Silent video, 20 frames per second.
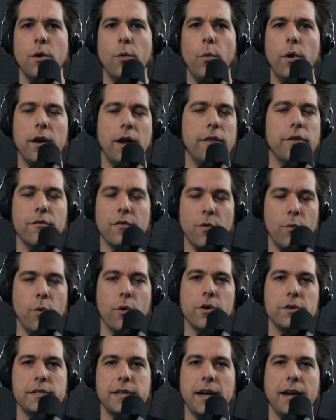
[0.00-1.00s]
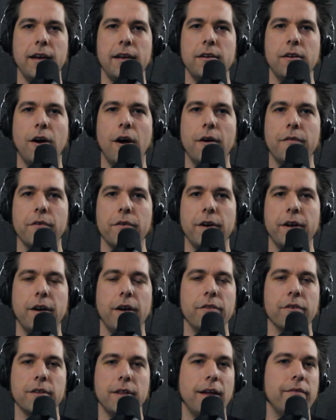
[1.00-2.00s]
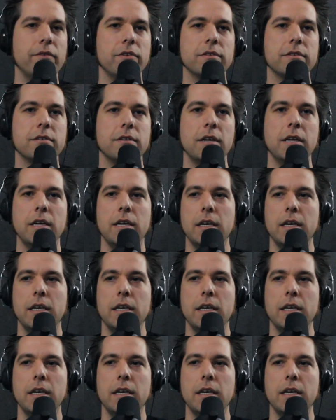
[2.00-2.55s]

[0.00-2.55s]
what other rewards I can offer at other levels.